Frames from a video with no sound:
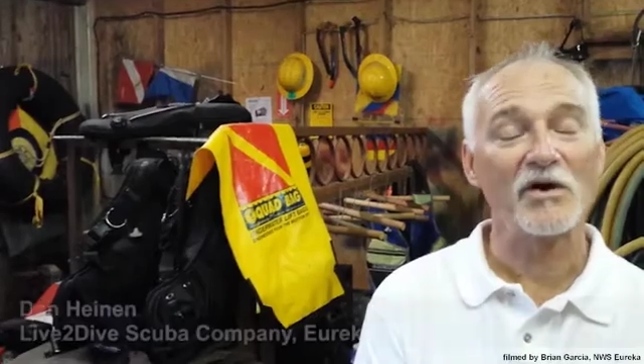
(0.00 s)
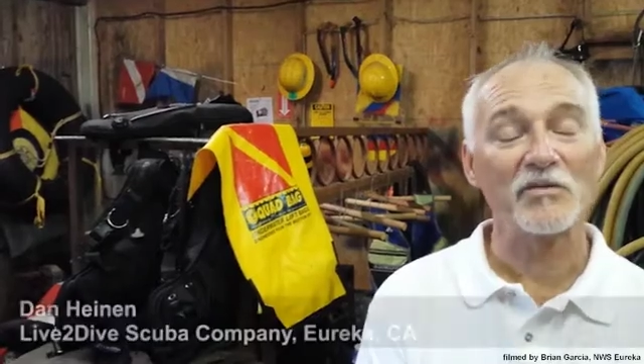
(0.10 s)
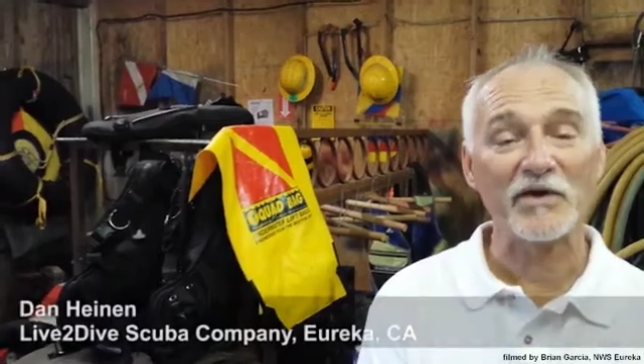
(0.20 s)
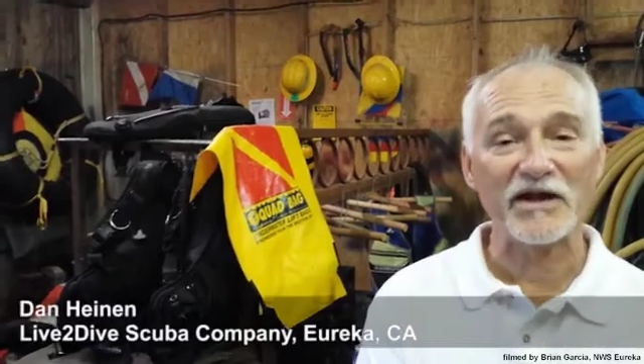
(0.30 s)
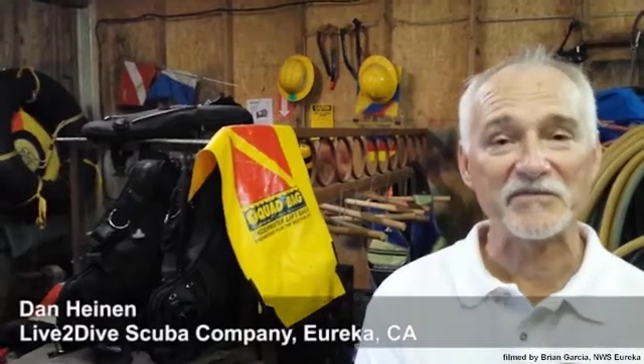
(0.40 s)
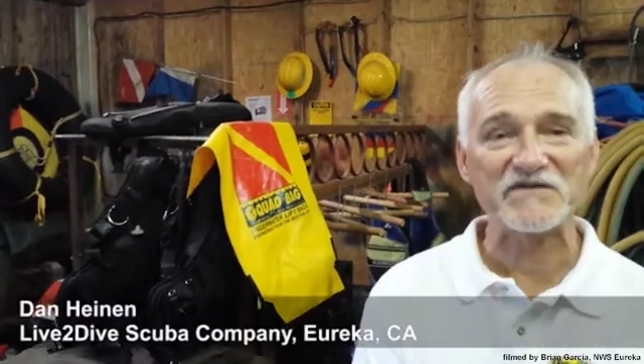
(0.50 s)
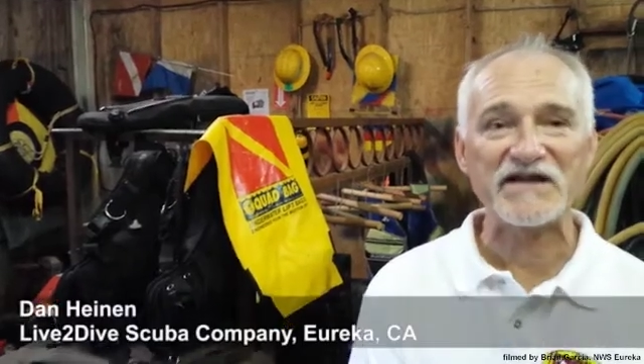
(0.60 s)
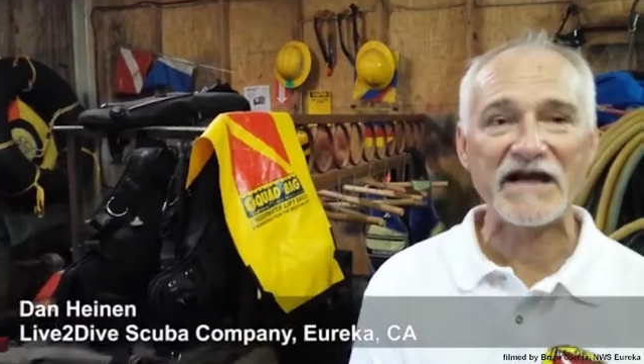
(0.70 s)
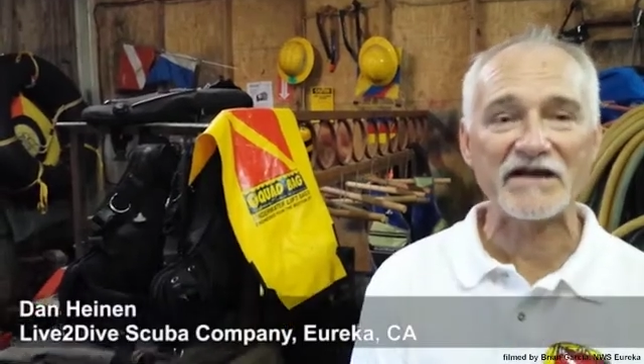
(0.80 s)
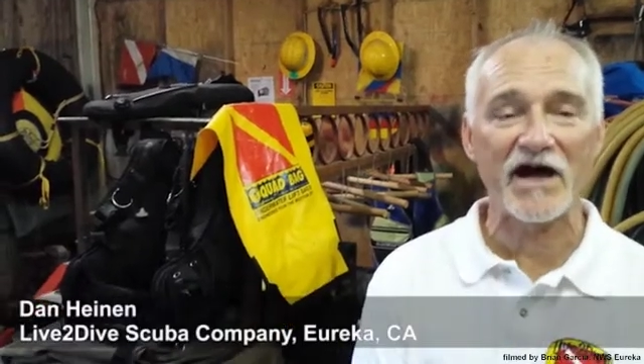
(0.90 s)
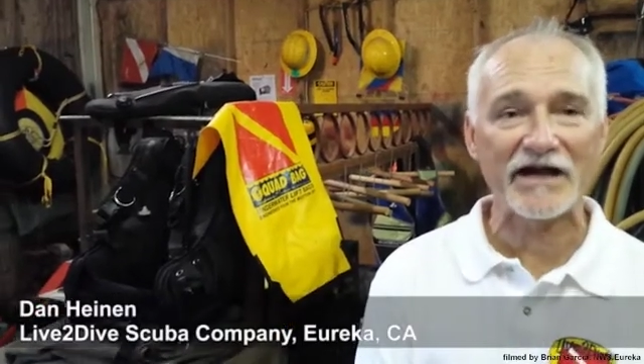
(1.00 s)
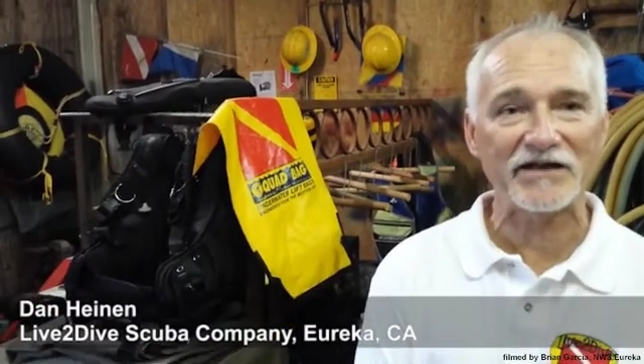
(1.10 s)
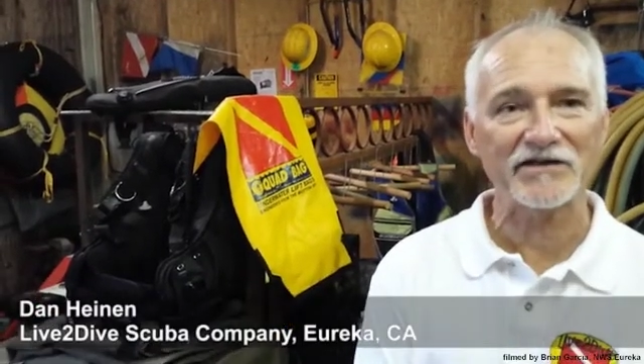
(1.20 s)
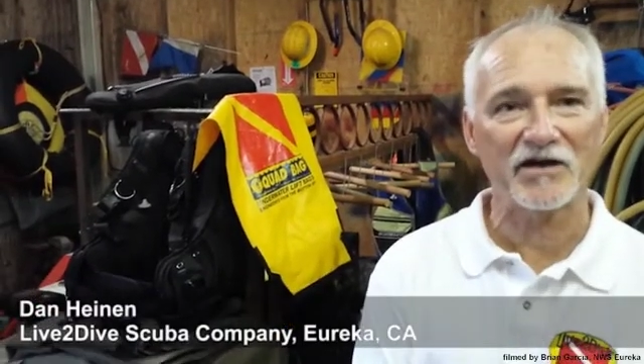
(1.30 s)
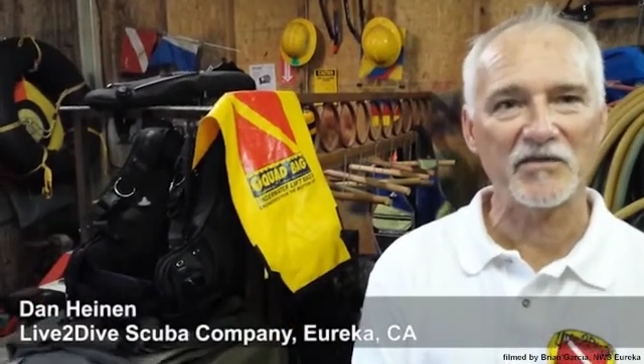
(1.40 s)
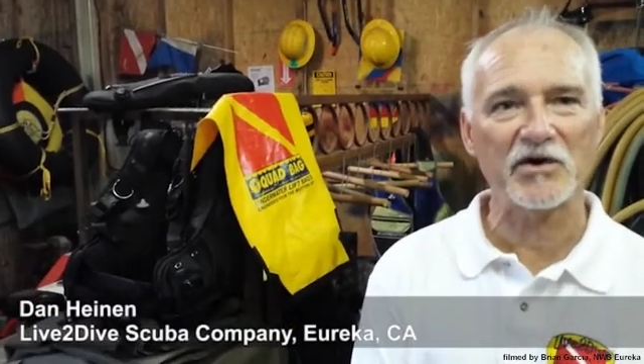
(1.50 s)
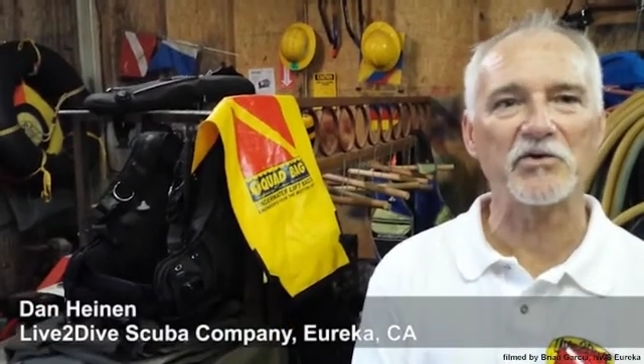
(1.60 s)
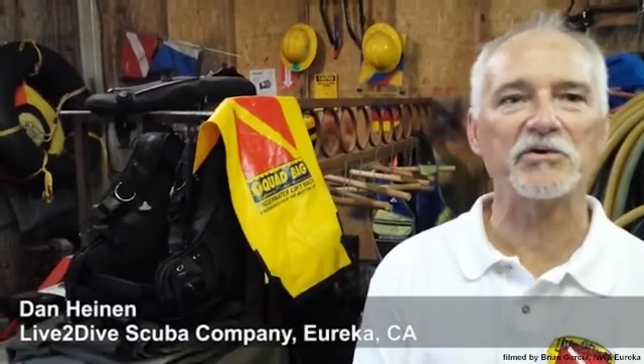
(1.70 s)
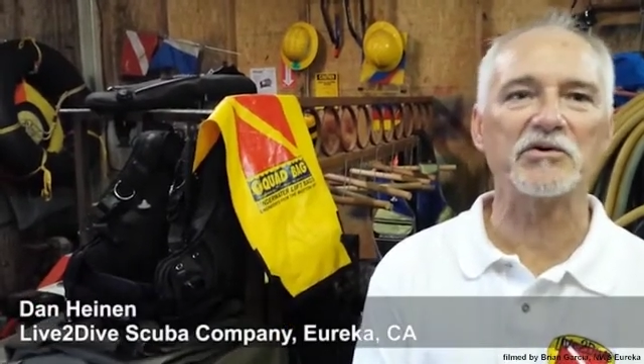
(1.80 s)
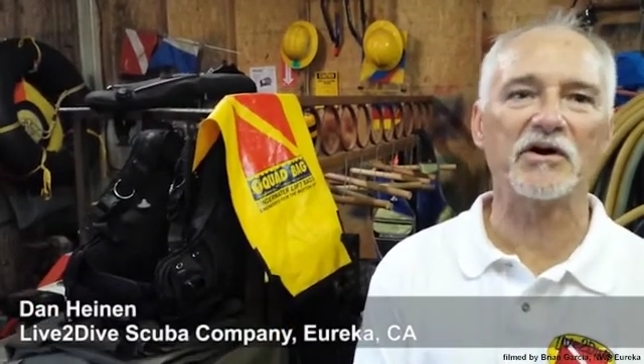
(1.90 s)
My name's Dan Heinen. I'm the
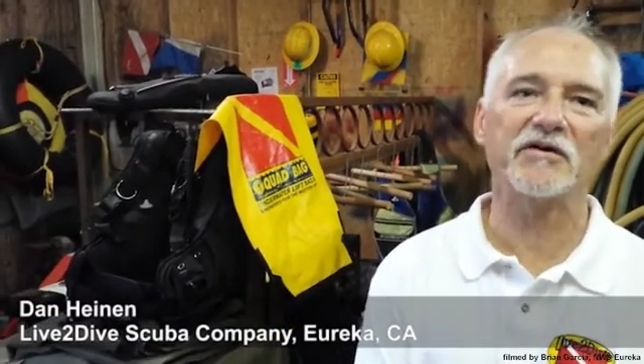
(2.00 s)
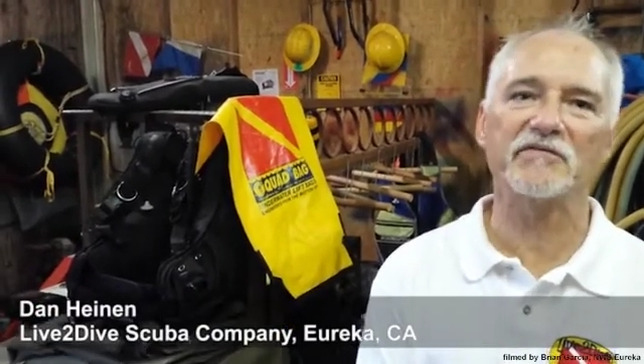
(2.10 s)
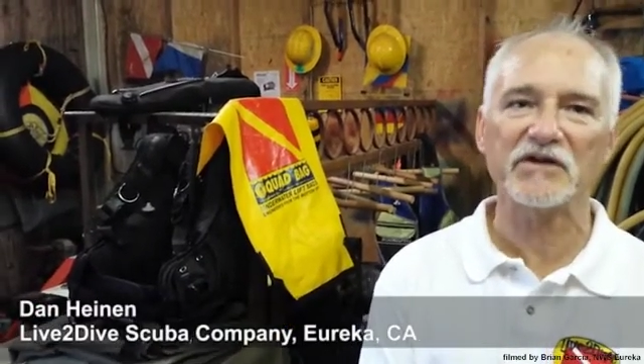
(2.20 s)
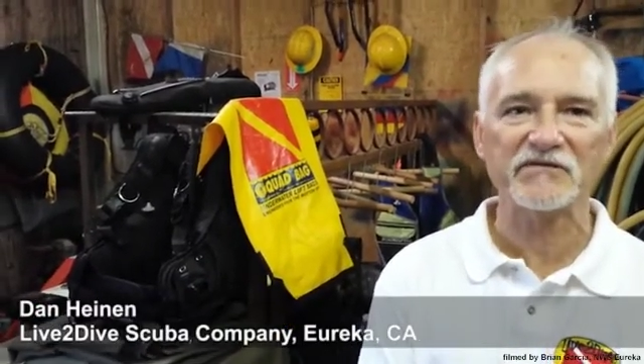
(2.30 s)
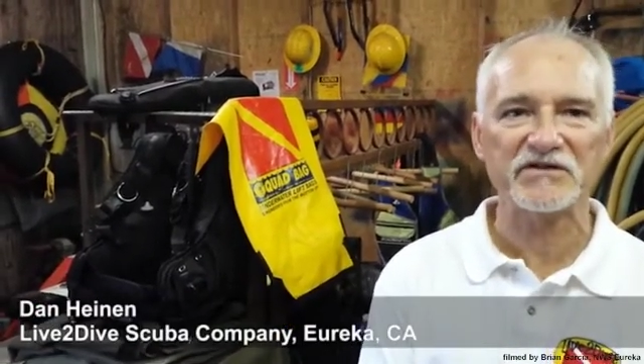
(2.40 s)
owner of Live